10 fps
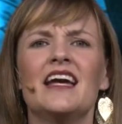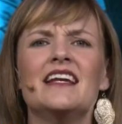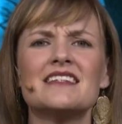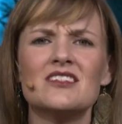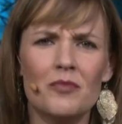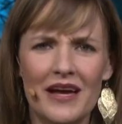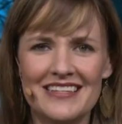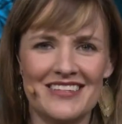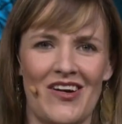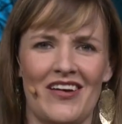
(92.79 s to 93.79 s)
He
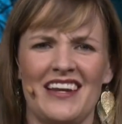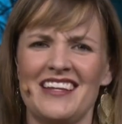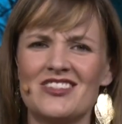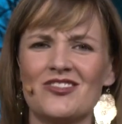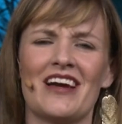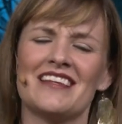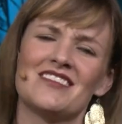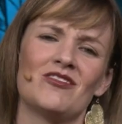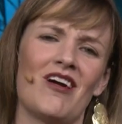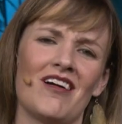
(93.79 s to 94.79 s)
disobeys God and he
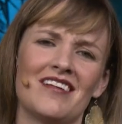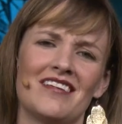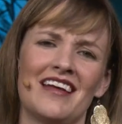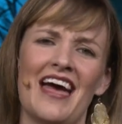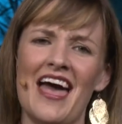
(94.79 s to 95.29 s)
strikes the rock